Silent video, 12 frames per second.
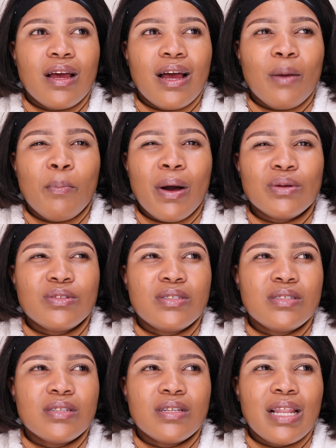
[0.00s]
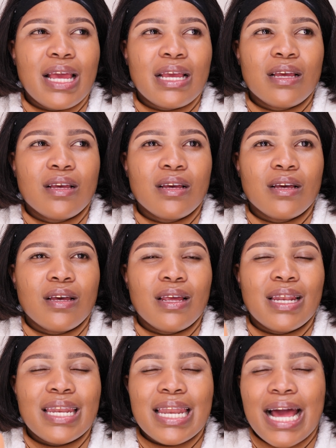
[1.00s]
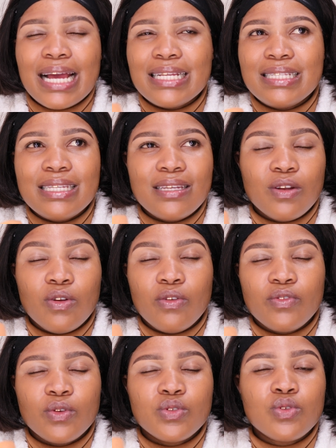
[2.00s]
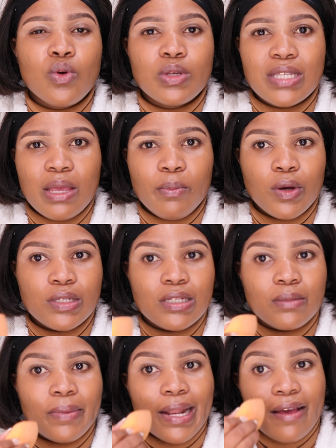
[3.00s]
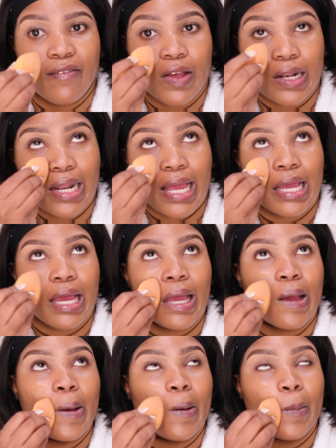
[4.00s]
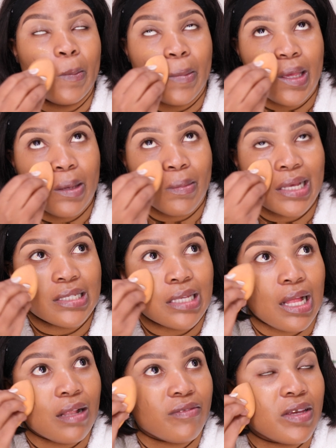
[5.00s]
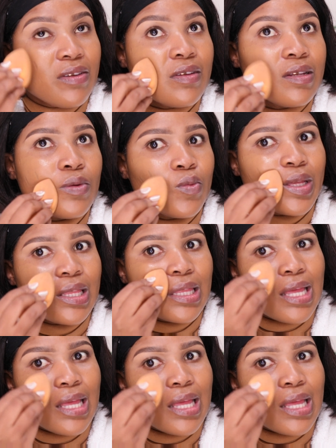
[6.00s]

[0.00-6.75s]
about like lighting and all of those are important, but I felt like me myself, even with